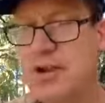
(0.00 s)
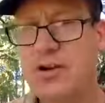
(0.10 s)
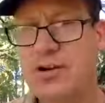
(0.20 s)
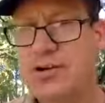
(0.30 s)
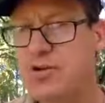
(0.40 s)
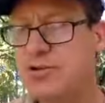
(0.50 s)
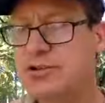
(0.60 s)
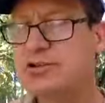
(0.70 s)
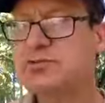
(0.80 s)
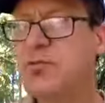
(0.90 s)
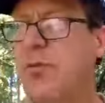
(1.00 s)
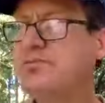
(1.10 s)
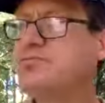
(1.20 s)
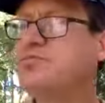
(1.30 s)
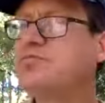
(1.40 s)
already know this,
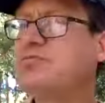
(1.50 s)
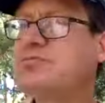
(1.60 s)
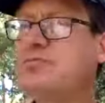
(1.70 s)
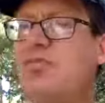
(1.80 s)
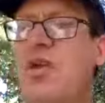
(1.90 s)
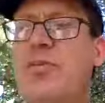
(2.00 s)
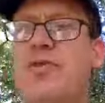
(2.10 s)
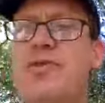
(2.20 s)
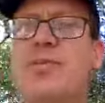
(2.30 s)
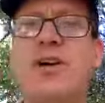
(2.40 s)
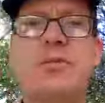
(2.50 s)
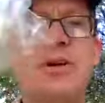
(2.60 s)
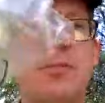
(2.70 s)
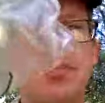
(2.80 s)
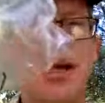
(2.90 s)
but if you put them in
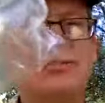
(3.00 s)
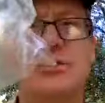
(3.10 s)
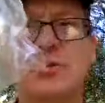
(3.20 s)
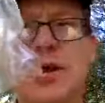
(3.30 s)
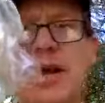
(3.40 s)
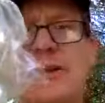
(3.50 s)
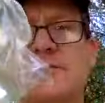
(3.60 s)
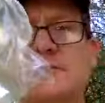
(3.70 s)
a plastic bag,